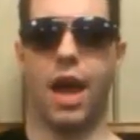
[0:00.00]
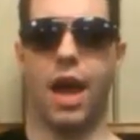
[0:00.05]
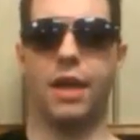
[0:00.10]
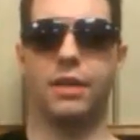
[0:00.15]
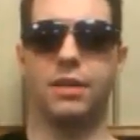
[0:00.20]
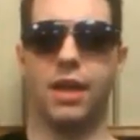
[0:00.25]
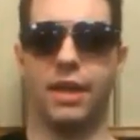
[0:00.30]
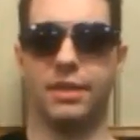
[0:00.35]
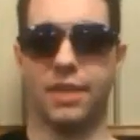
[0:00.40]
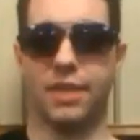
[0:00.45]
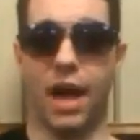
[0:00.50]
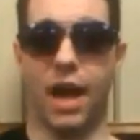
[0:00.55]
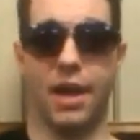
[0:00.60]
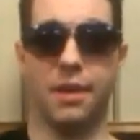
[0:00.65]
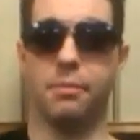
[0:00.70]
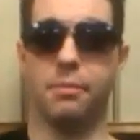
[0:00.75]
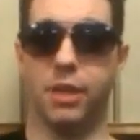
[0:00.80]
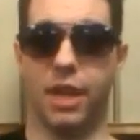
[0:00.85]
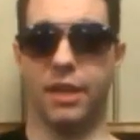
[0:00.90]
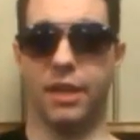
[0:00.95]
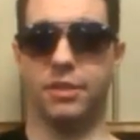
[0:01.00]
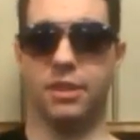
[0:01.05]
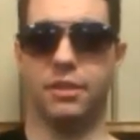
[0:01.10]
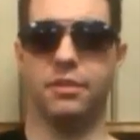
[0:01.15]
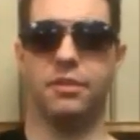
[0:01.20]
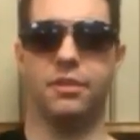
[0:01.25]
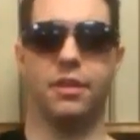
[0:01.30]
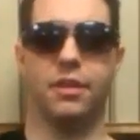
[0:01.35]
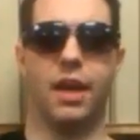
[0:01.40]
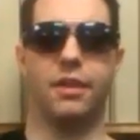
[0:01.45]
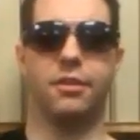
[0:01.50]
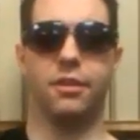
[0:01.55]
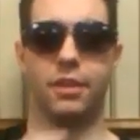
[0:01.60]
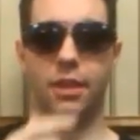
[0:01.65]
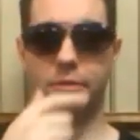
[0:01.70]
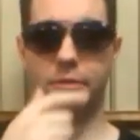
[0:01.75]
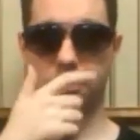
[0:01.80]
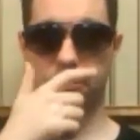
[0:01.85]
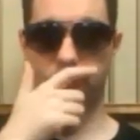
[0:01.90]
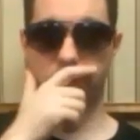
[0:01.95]
I liked I Am Legend. I thought
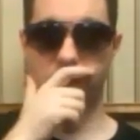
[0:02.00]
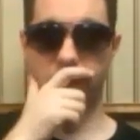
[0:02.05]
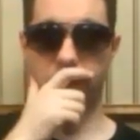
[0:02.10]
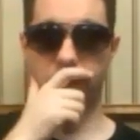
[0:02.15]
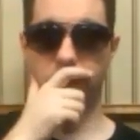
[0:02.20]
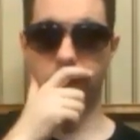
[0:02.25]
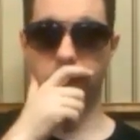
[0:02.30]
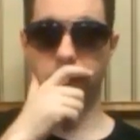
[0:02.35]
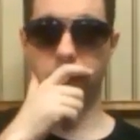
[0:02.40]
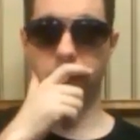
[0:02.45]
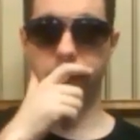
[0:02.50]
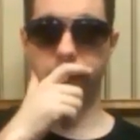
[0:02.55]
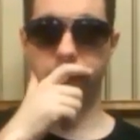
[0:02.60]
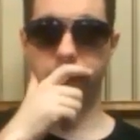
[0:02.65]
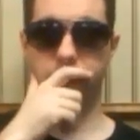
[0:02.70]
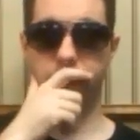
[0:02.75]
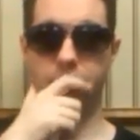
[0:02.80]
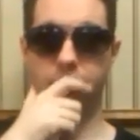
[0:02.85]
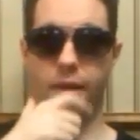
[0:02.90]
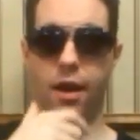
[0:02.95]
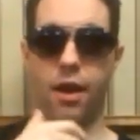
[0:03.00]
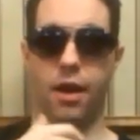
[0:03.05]
that was a really cool movie.